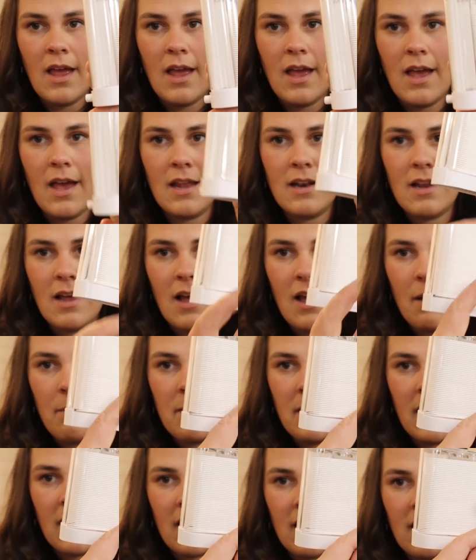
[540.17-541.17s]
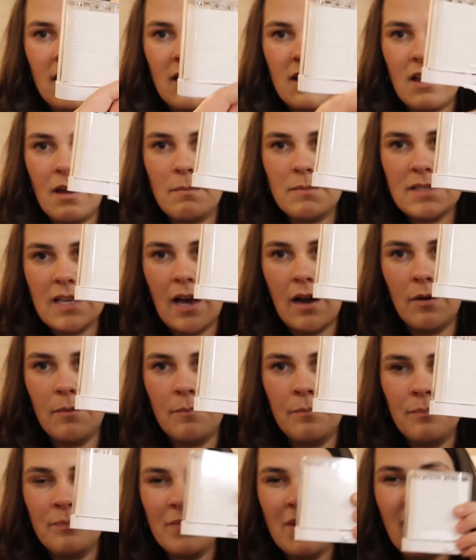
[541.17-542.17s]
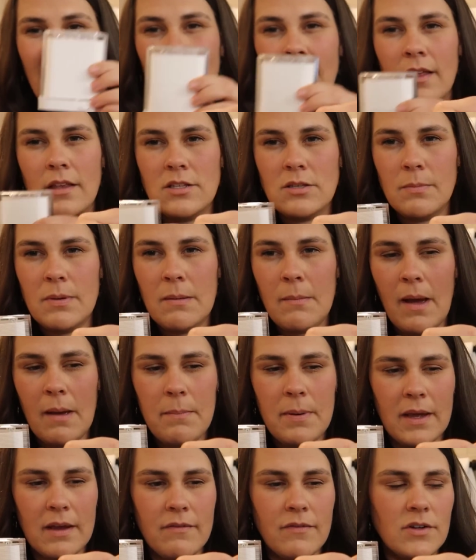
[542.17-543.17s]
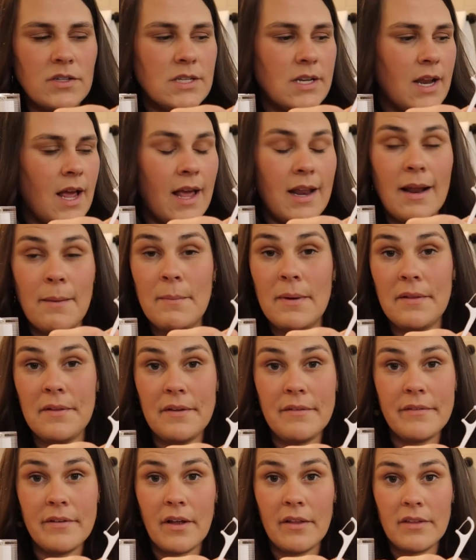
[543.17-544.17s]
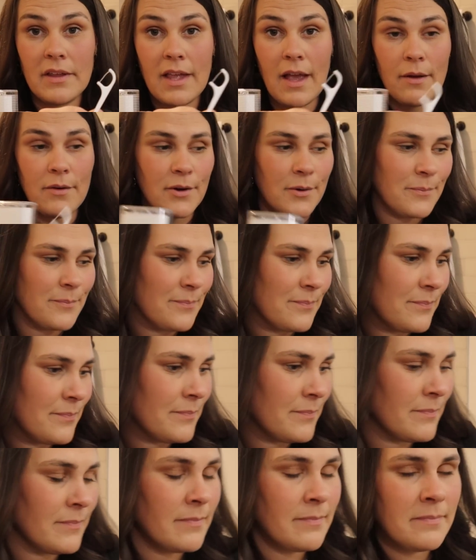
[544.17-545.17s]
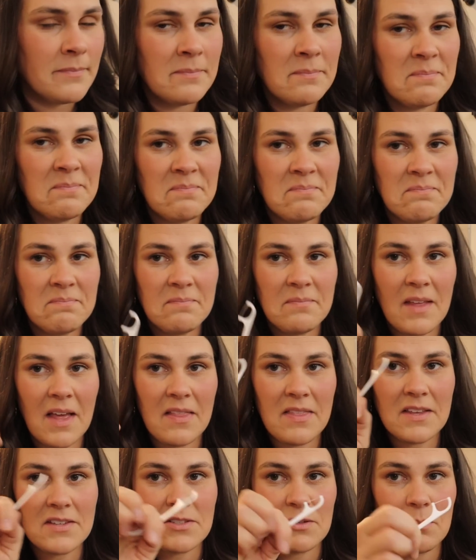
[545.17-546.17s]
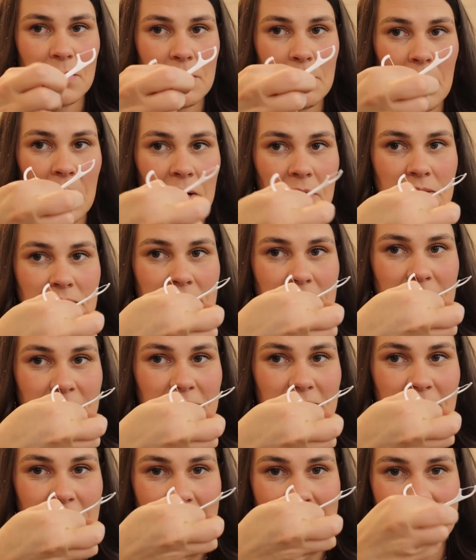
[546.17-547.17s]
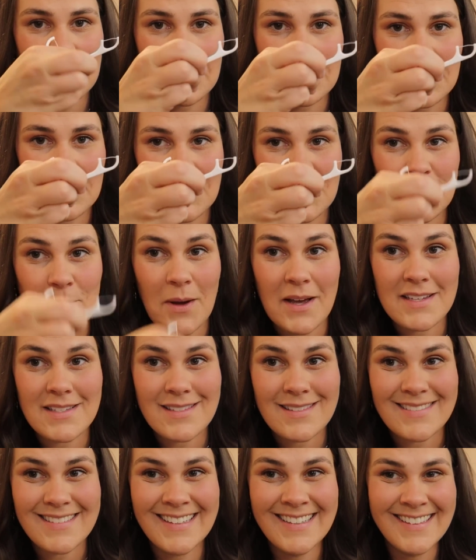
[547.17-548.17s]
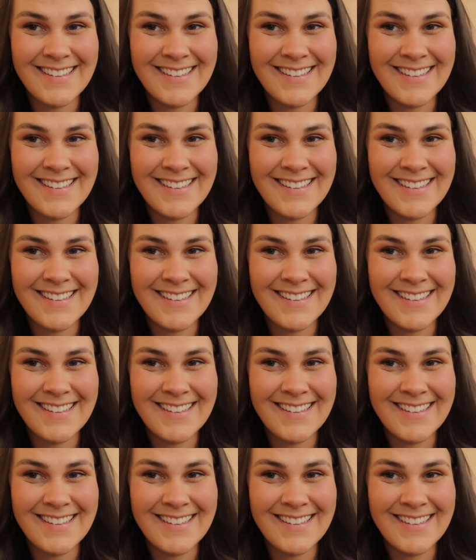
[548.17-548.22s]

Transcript: and a pick comes out. This will be my pick for tonight. I'm gonna leave it on the counter. And this will be Mark's because I did it twice.